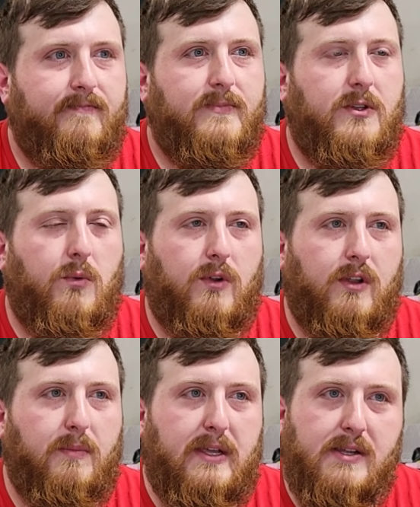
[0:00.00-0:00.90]
So we're going
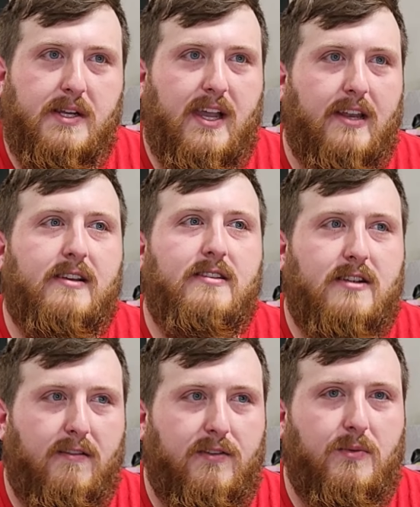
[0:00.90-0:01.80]
to be kind of
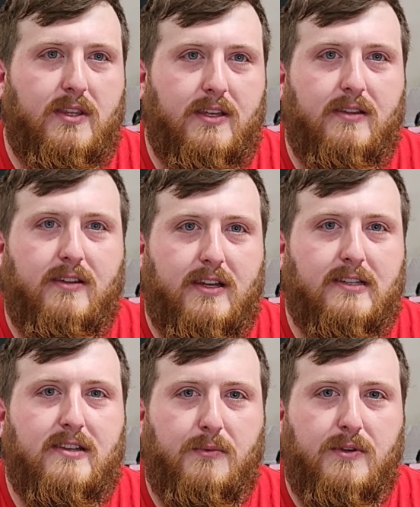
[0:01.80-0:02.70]
conservative with it in the
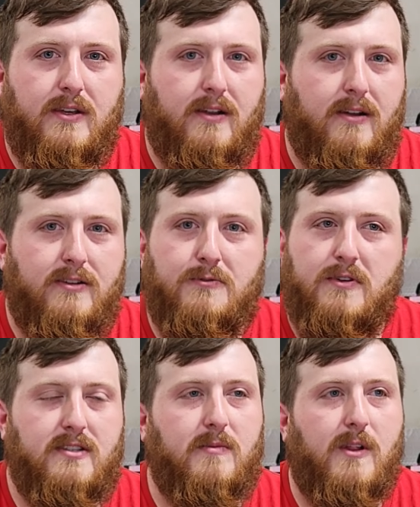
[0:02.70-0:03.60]
next couple of years,
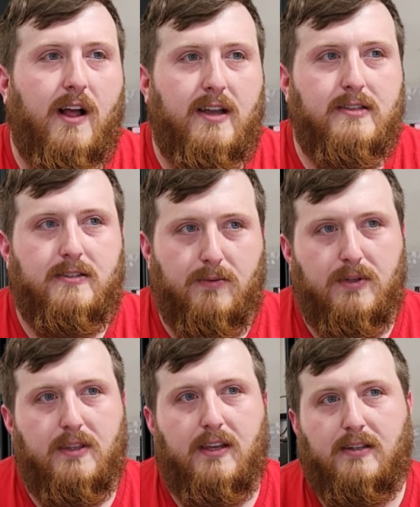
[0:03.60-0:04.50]
run some classes that
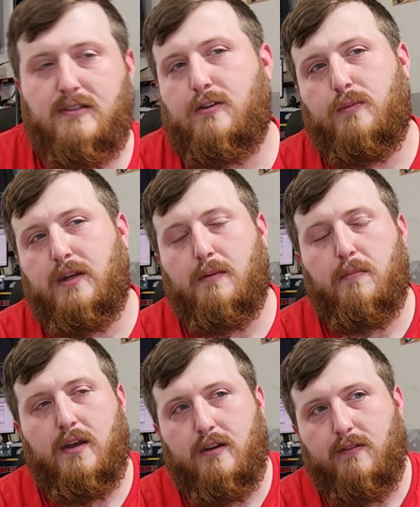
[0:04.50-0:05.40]
we think it's going to be
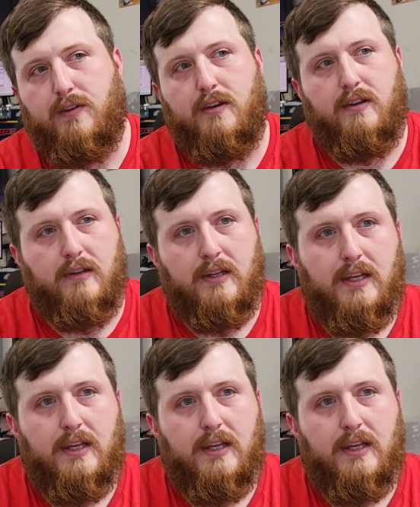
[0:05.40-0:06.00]
competitive in, and